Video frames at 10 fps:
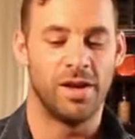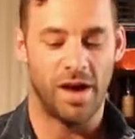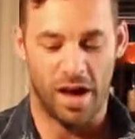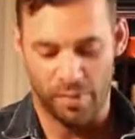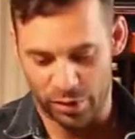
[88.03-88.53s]

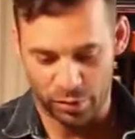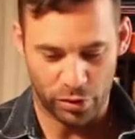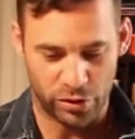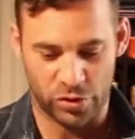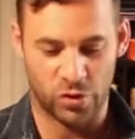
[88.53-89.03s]
I happened to
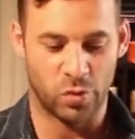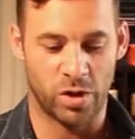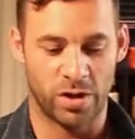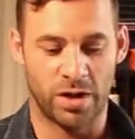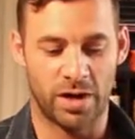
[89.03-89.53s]
purchase this
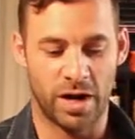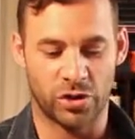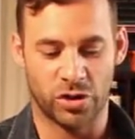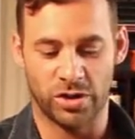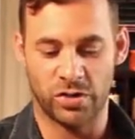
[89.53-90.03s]
one, and it
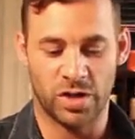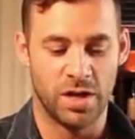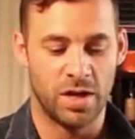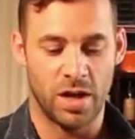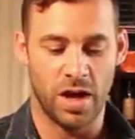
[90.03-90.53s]
actually is,
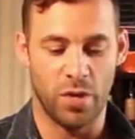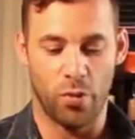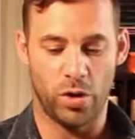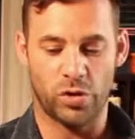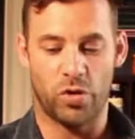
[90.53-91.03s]
it
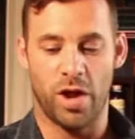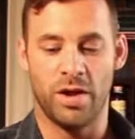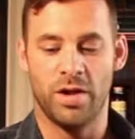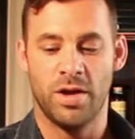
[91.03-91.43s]
works great.